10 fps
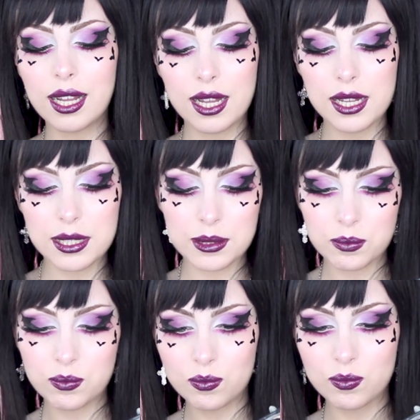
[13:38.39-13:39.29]

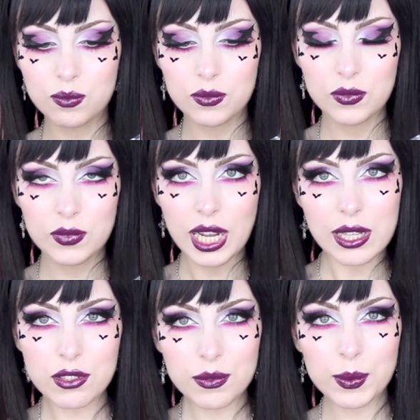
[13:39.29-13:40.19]
I
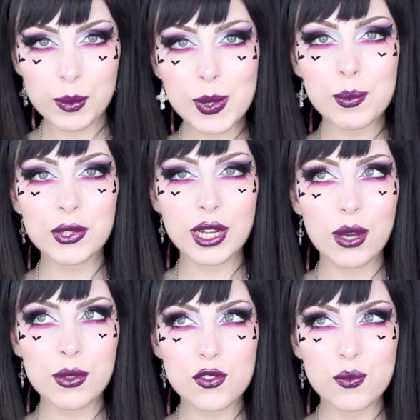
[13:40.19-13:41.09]
don't even remember
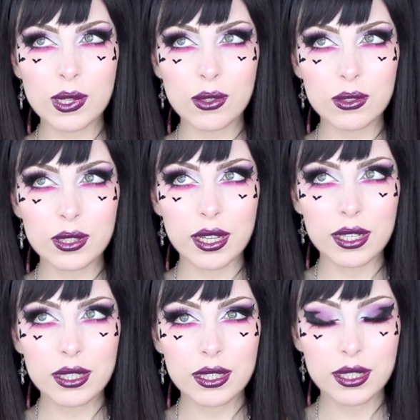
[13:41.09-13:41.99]
how this one looked
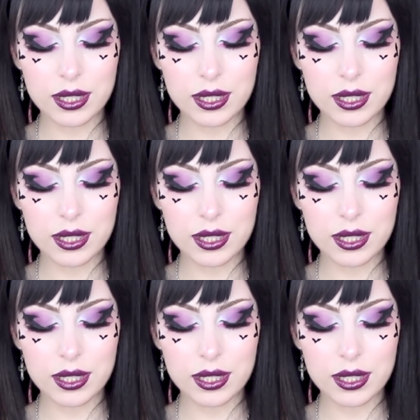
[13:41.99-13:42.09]
like.